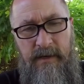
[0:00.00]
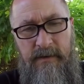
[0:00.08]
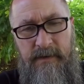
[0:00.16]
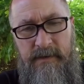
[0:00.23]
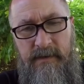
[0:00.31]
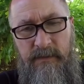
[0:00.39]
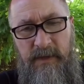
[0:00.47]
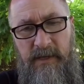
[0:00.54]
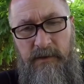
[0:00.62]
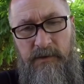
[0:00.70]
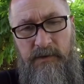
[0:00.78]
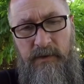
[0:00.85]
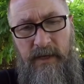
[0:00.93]
This could be
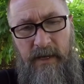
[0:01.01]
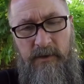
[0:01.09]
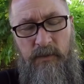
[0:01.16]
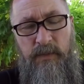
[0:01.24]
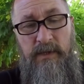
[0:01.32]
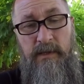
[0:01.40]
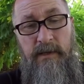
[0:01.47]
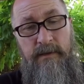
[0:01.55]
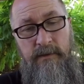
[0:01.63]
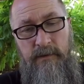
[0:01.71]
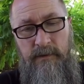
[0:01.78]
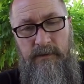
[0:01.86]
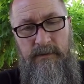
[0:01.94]
used to counter
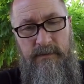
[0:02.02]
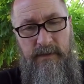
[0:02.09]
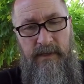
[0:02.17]
political